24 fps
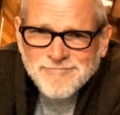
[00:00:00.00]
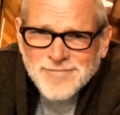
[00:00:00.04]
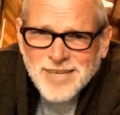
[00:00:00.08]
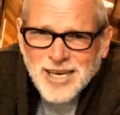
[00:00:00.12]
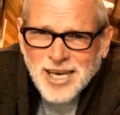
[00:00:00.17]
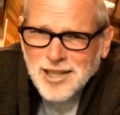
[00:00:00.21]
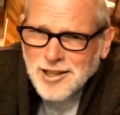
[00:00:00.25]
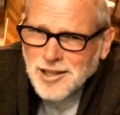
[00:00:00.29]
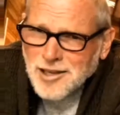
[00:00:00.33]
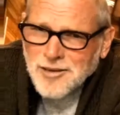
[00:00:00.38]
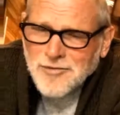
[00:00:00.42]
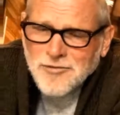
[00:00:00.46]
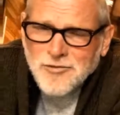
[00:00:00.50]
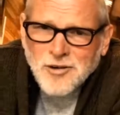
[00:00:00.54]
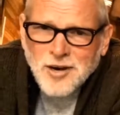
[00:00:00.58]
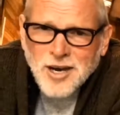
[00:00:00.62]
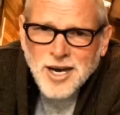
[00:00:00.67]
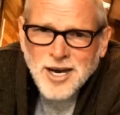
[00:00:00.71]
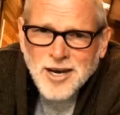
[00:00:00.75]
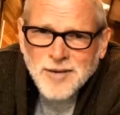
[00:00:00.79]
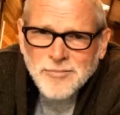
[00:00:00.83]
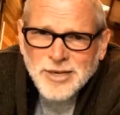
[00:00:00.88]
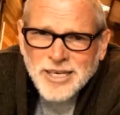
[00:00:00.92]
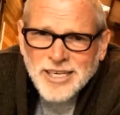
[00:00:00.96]
I love
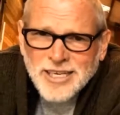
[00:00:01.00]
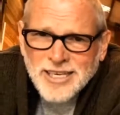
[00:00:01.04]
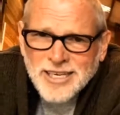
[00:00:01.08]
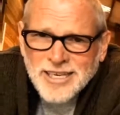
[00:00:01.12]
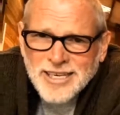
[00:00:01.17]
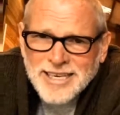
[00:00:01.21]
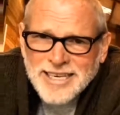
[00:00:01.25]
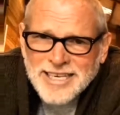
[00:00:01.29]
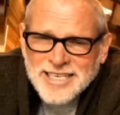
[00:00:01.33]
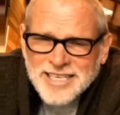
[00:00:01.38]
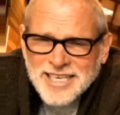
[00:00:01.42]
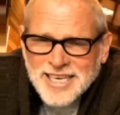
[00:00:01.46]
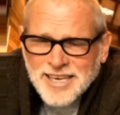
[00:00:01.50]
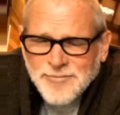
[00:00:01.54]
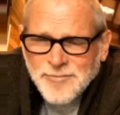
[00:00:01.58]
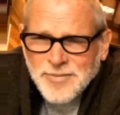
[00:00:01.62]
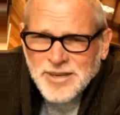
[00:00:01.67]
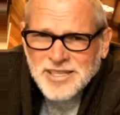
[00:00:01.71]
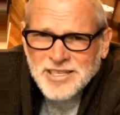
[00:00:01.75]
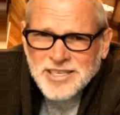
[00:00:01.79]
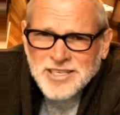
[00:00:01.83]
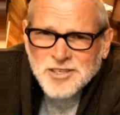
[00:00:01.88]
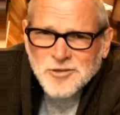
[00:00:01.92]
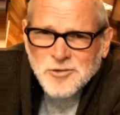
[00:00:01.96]
Rob. He's given me
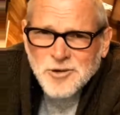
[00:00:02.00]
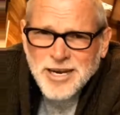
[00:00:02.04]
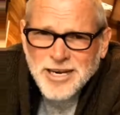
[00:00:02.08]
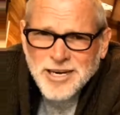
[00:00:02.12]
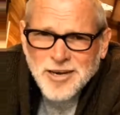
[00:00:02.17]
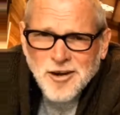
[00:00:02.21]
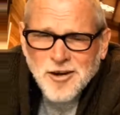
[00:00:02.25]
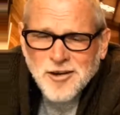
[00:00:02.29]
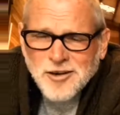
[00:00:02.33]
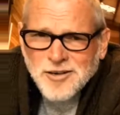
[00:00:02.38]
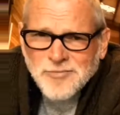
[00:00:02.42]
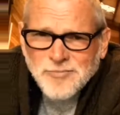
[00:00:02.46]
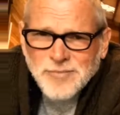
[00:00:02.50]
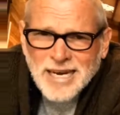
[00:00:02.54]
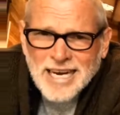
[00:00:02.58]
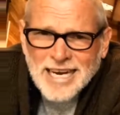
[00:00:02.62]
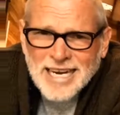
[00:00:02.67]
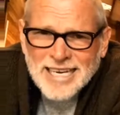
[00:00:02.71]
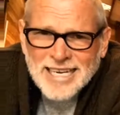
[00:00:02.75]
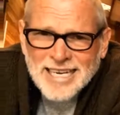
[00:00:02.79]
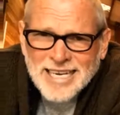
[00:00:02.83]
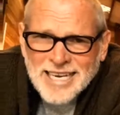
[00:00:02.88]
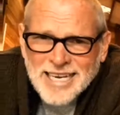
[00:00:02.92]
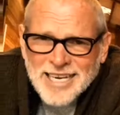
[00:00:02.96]
this great honor
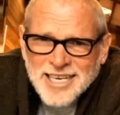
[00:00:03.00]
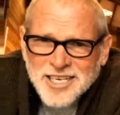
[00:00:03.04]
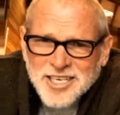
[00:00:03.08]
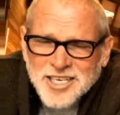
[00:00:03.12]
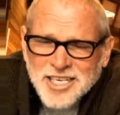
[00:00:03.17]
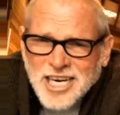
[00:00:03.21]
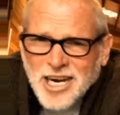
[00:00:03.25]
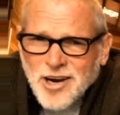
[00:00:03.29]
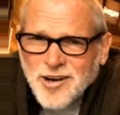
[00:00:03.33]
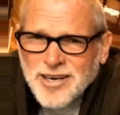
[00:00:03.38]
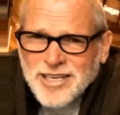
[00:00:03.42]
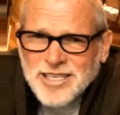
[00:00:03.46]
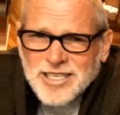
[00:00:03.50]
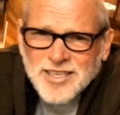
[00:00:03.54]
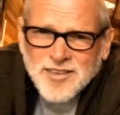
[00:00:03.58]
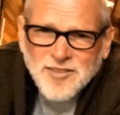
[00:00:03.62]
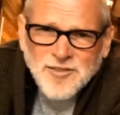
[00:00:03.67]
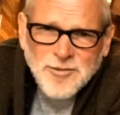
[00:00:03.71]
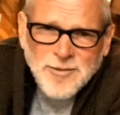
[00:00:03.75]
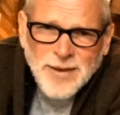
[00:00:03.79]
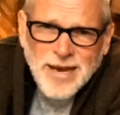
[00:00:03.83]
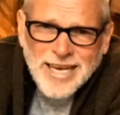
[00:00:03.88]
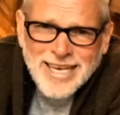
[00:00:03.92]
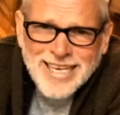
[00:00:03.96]
by sharing some
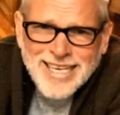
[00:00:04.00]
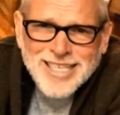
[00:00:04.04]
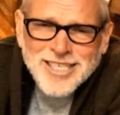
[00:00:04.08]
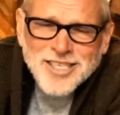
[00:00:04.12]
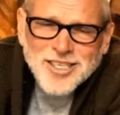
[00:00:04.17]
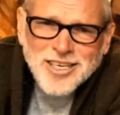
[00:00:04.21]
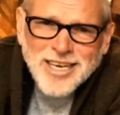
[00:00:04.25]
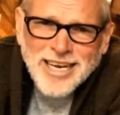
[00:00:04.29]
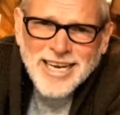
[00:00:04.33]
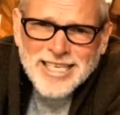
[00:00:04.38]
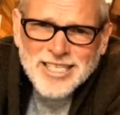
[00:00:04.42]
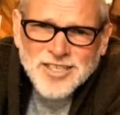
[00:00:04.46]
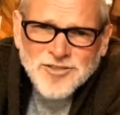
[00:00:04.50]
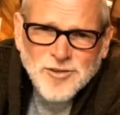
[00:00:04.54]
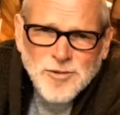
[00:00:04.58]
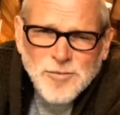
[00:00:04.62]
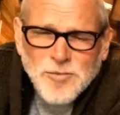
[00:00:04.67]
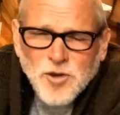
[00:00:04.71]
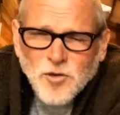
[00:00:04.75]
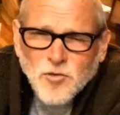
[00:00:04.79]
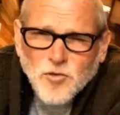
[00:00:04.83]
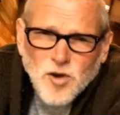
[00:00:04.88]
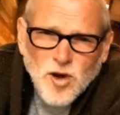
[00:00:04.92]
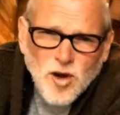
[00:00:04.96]
of my insights from
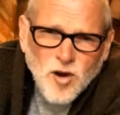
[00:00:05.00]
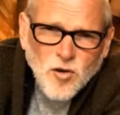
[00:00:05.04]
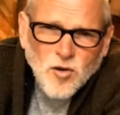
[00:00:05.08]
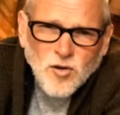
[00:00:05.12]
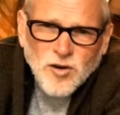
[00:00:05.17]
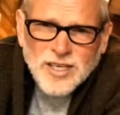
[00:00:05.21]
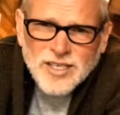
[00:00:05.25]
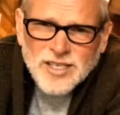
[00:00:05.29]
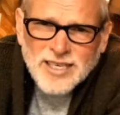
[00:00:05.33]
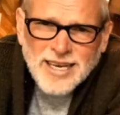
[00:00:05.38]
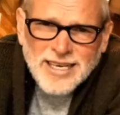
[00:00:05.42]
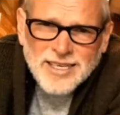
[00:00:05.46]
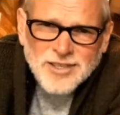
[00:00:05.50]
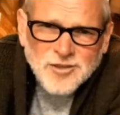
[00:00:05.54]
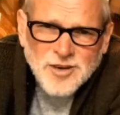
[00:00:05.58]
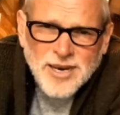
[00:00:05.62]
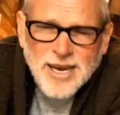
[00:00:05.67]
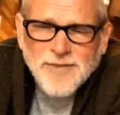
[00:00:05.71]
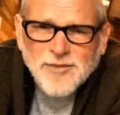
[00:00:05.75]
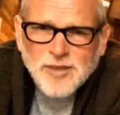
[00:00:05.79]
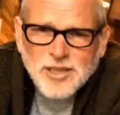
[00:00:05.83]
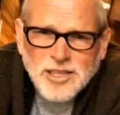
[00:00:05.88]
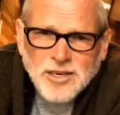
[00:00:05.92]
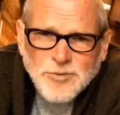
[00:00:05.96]
the road as I
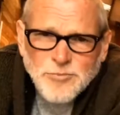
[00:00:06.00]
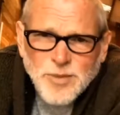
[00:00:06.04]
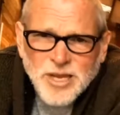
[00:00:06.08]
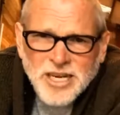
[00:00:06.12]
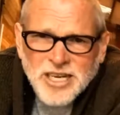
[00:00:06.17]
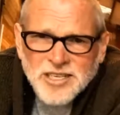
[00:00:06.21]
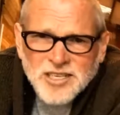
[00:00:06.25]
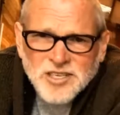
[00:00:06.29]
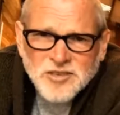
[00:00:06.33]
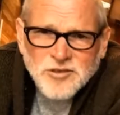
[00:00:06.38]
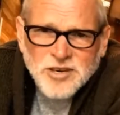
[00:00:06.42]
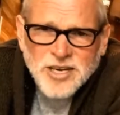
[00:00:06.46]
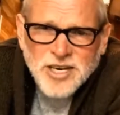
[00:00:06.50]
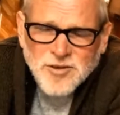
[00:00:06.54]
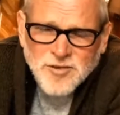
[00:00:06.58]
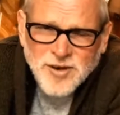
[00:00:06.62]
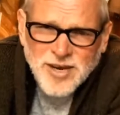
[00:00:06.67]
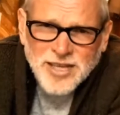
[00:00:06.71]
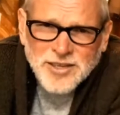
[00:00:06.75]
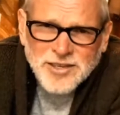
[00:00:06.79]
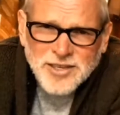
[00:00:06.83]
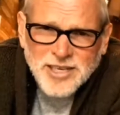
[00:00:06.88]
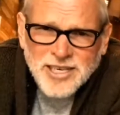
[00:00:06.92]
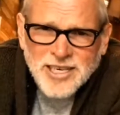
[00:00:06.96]
travel in ministry
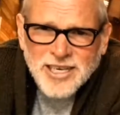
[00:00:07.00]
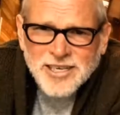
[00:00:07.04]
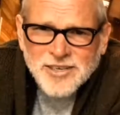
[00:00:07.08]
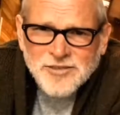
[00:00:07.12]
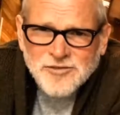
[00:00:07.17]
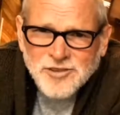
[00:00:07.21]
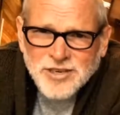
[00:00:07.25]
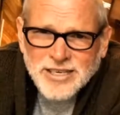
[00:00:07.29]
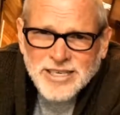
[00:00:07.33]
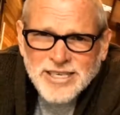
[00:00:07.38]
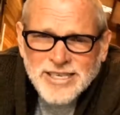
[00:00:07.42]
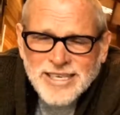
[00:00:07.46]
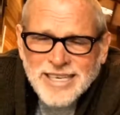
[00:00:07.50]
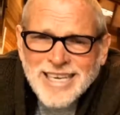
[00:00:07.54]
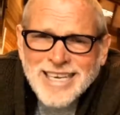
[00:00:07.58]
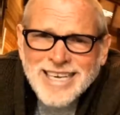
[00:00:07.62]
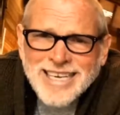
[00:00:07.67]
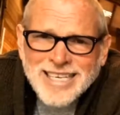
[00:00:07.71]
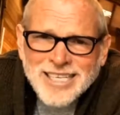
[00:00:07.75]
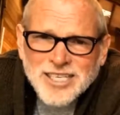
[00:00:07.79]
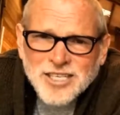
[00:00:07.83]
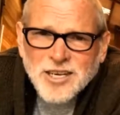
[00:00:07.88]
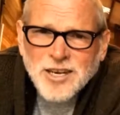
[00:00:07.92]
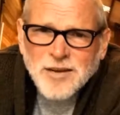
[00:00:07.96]
around the country
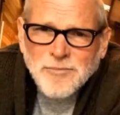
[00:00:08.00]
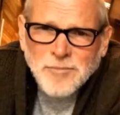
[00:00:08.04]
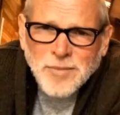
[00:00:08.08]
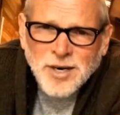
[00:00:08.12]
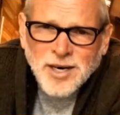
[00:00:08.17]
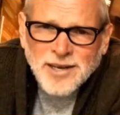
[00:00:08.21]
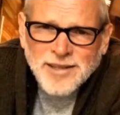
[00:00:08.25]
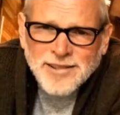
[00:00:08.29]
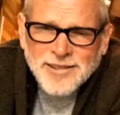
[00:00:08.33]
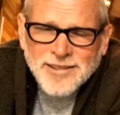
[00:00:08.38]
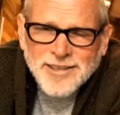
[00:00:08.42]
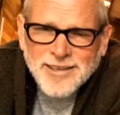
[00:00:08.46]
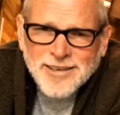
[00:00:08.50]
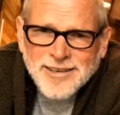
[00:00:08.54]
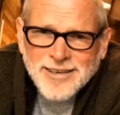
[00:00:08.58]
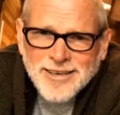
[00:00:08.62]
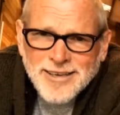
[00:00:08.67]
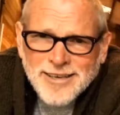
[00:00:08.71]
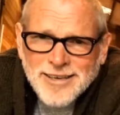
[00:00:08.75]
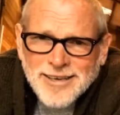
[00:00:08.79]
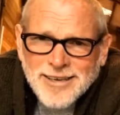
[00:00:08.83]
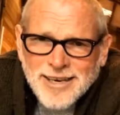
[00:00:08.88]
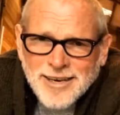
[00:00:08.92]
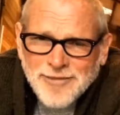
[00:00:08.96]
each month.
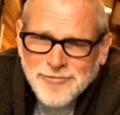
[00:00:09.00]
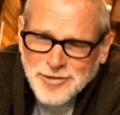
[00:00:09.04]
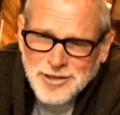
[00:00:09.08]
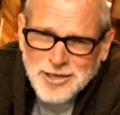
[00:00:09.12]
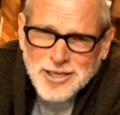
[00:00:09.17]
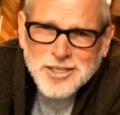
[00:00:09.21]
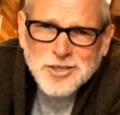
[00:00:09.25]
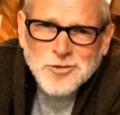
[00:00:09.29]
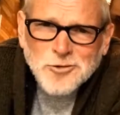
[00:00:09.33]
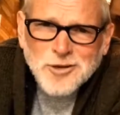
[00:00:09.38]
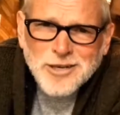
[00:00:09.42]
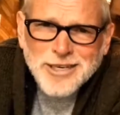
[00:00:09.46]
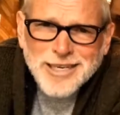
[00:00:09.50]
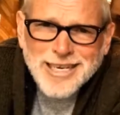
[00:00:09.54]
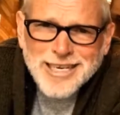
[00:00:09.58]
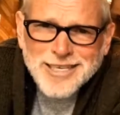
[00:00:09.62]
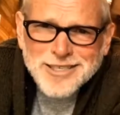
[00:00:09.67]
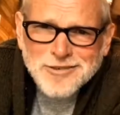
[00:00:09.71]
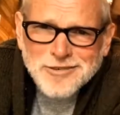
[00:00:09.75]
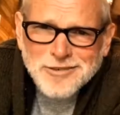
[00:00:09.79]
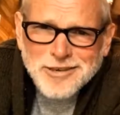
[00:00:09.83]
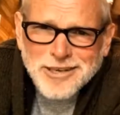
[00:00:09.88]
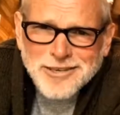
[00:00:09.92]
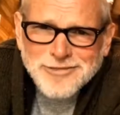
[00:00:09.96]
I finished one
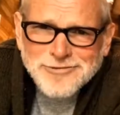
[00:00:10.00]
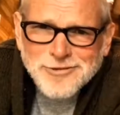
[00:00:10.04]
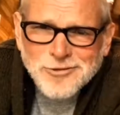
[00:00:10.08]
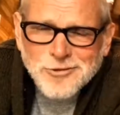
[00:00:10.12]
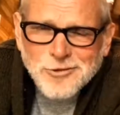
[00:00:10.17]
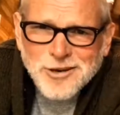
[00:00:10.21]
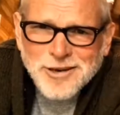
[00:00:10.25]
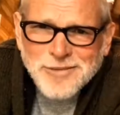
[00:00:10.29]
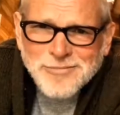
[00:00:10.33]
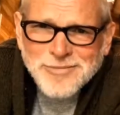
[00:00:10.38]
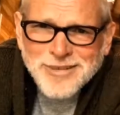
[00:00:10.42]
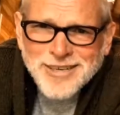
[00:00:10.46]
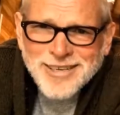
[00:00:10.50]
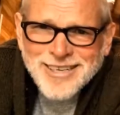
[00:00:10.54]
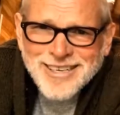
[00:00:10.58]
yesterday for him.